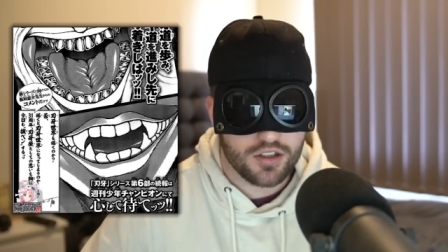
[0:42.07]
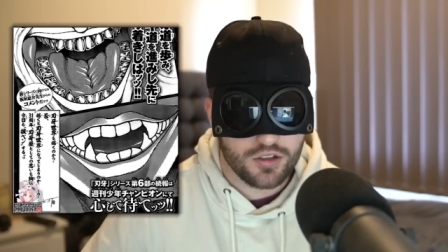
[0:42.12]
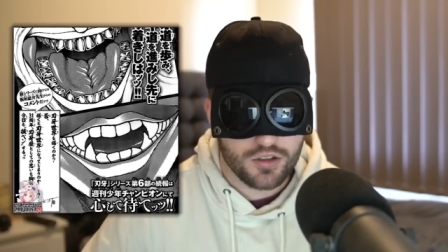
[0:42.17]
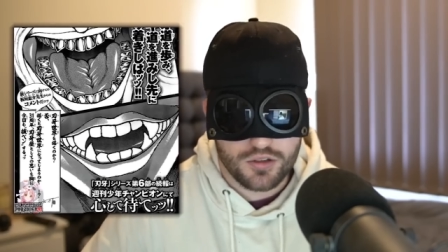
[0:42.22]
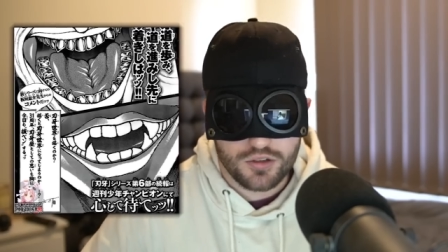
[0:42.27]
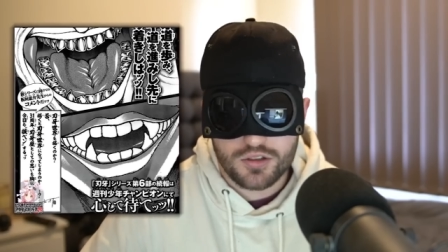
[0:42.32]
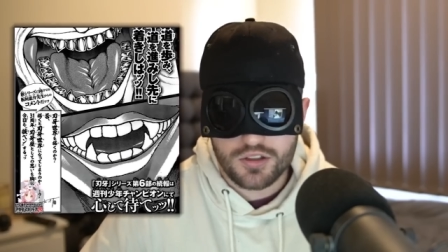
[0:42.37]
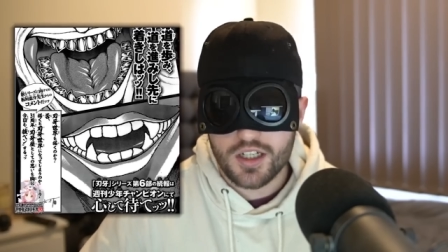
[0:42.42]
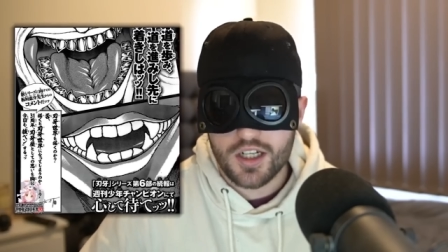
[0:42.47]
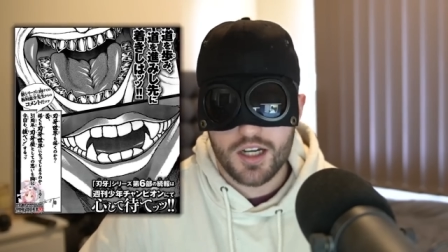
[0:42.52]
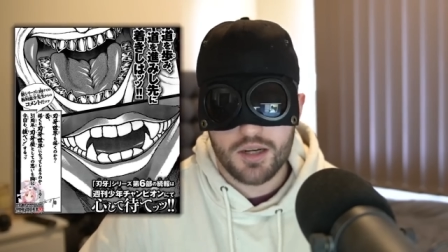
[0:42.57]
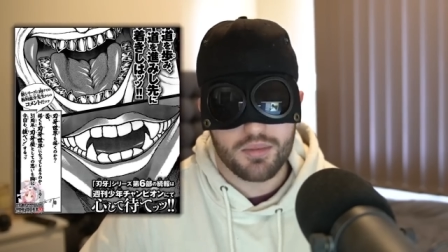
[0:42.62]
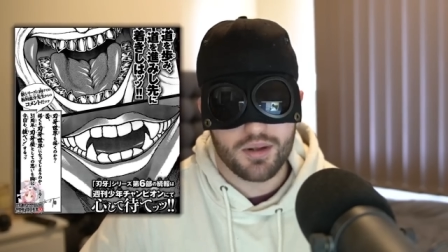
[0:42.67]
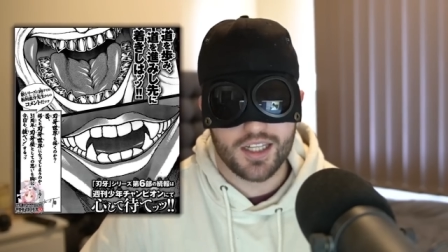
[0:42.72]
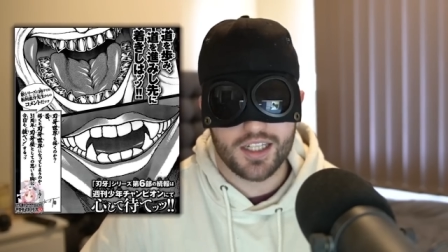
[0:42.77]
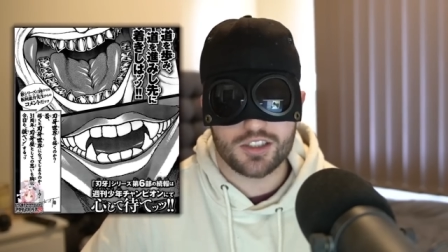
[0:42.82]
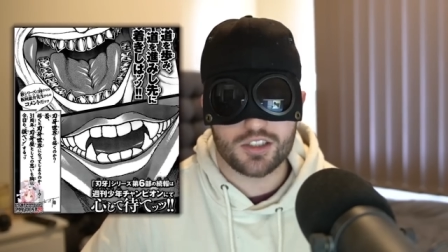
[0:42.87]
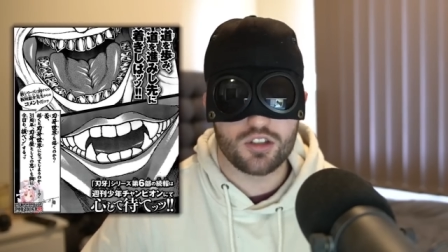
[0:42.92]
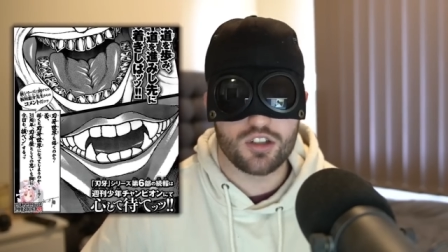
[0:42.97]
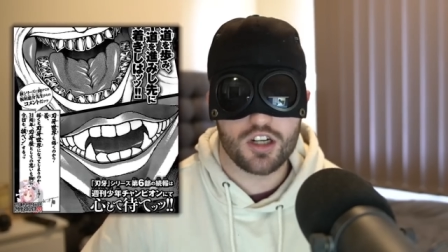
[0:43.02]
cool, but
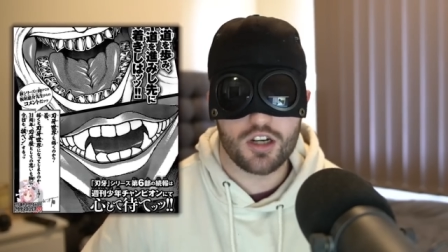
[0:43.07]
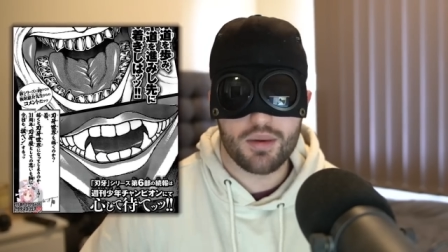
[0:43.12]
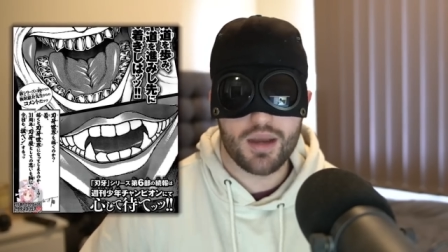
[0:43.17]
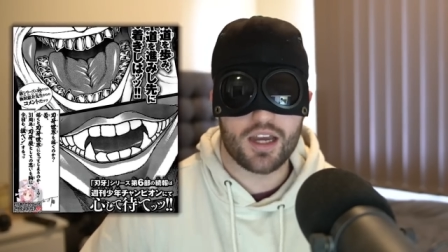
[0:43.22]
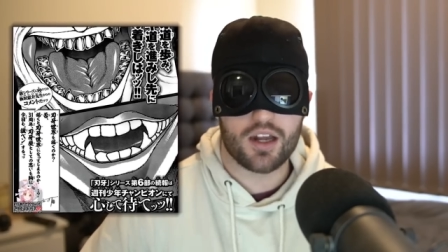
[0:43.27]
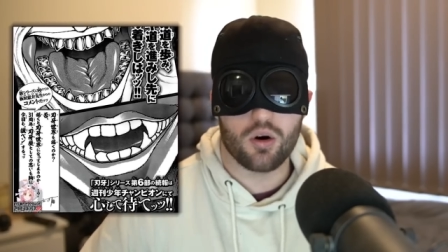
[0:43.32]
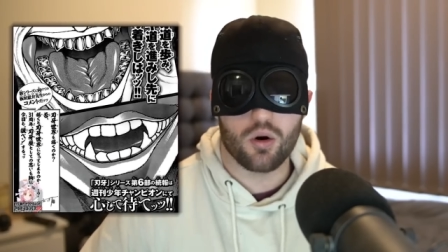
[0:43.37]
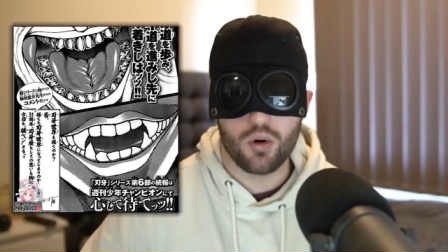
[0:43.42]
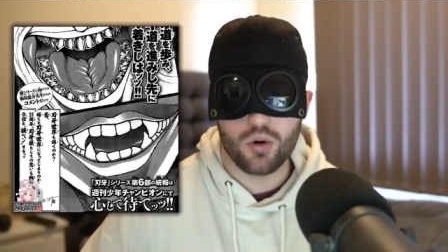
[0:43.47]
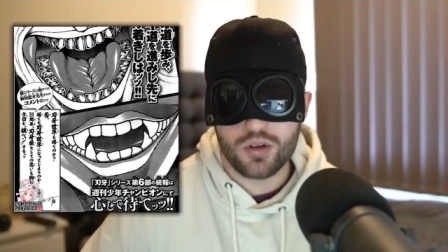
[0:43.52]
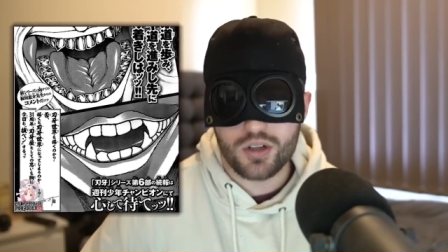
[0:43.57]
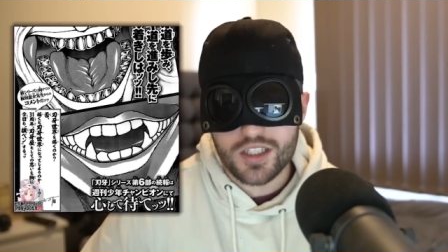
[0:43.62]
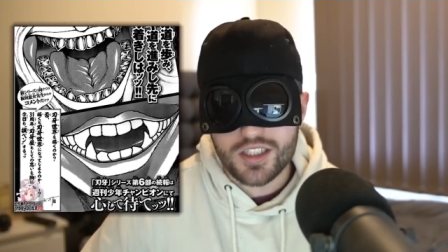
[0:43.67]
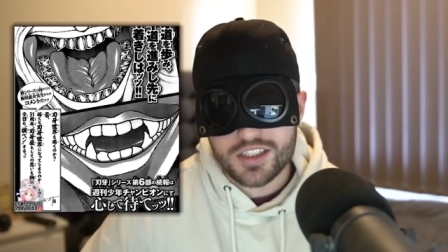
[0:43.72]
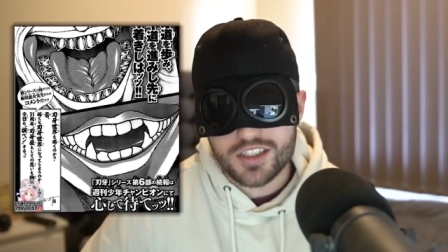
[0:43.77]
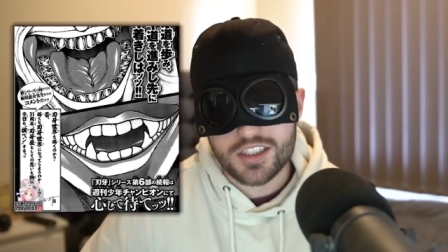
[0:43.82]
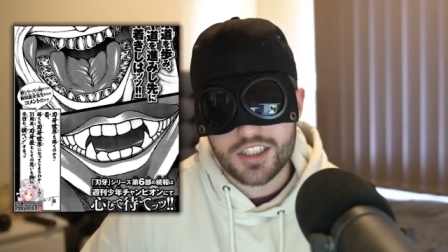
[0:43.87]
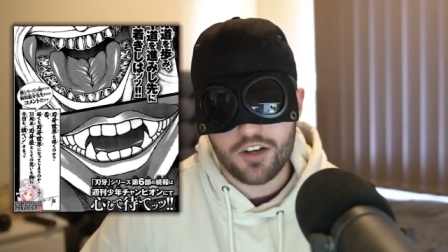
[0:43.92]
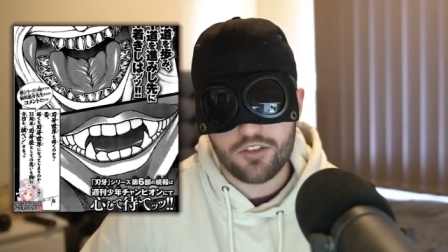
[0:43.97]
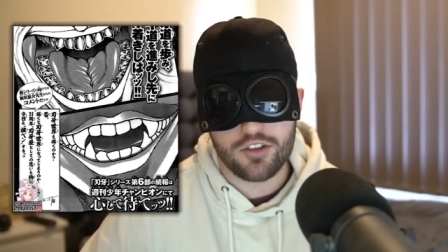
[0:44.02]
let's talk about all the
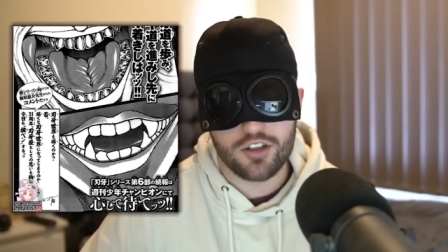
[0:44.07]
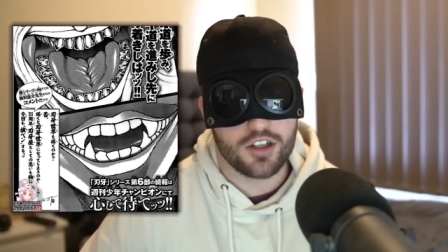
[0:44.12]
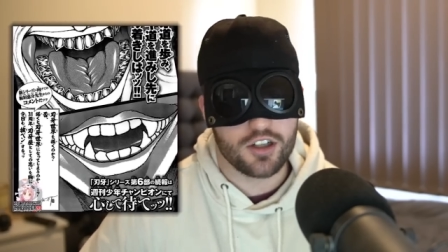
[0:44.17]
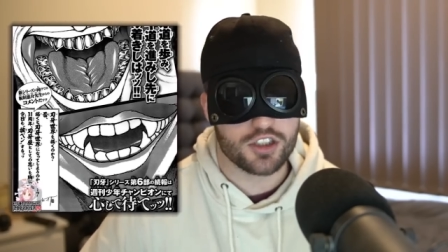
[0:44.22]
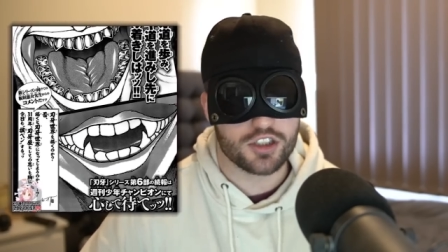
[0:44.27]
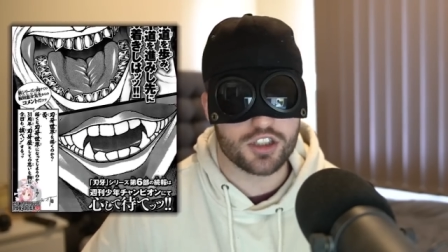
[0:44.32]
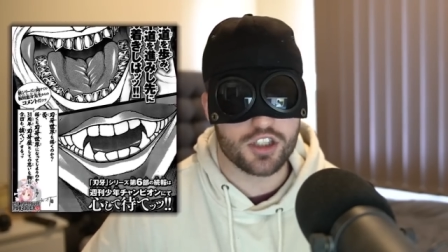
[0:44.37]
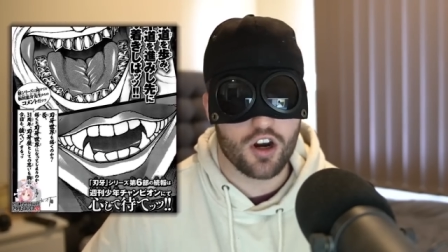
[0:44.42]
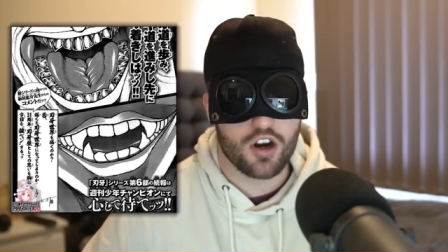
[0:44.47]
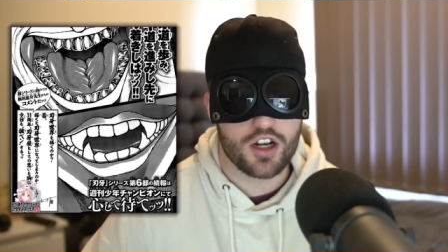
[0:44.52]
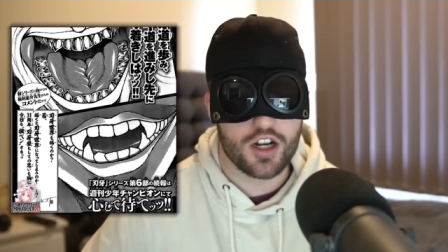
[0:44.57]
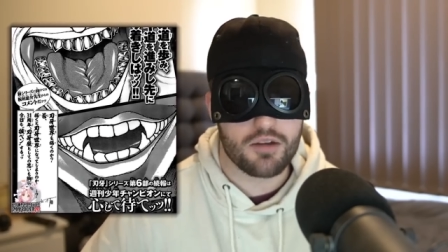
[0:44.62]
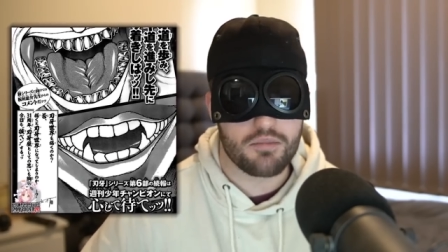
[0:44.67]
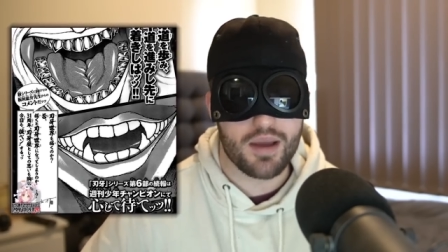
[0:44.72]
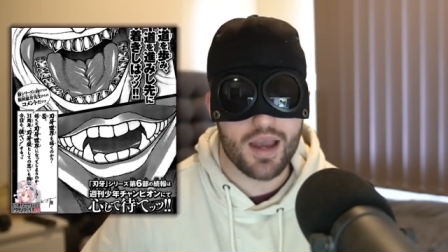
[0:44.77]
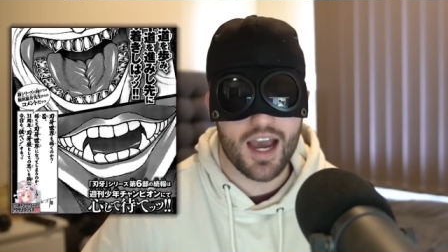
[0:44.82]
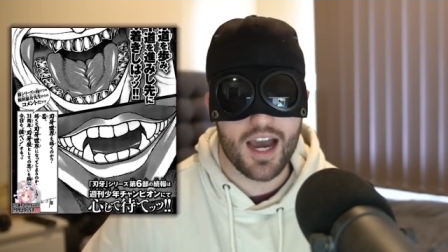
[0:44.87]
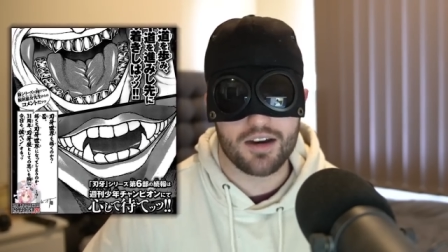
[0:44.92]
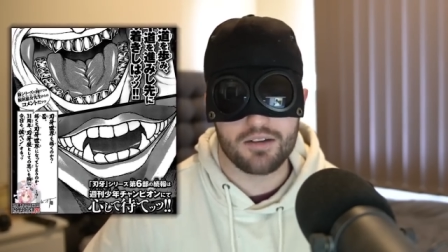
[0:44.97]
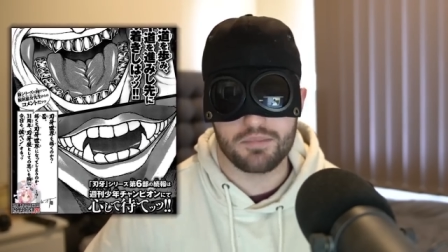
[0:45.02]
stuff we got shown
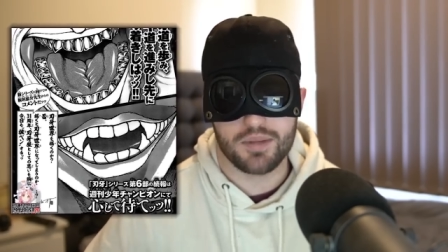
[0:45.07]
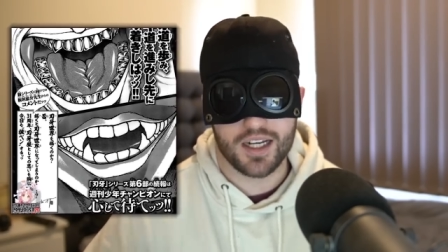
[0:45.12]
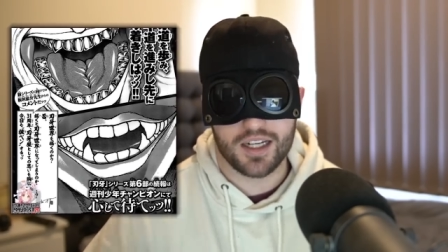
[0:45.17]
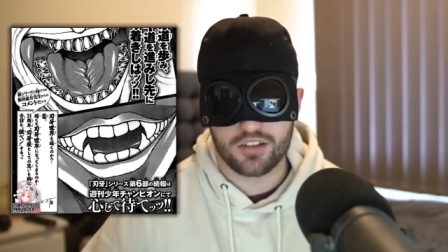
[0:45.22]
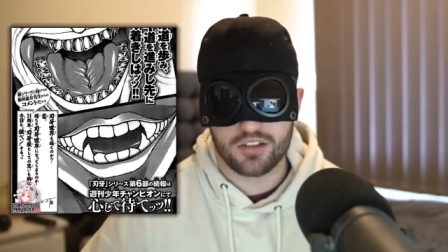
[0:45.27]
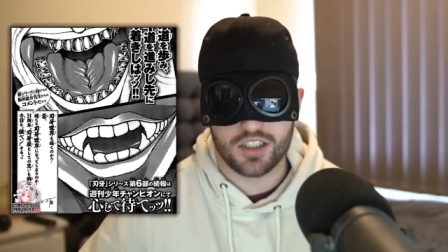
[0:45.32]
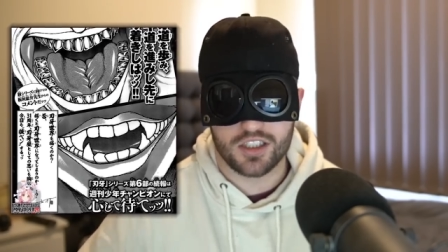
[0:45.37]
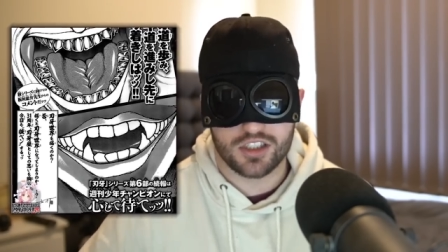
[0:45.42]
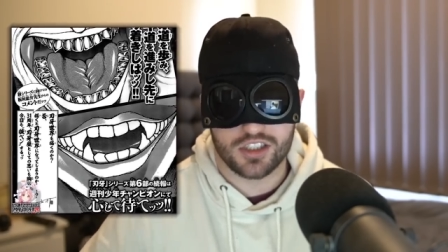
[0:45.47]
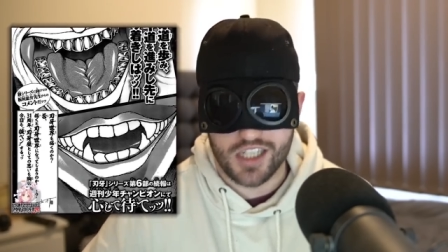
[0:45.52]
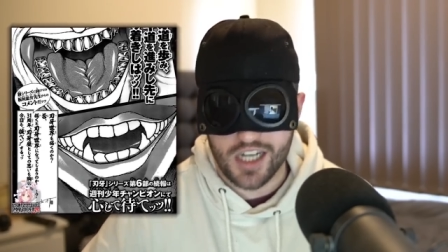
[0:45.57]
about Pickle this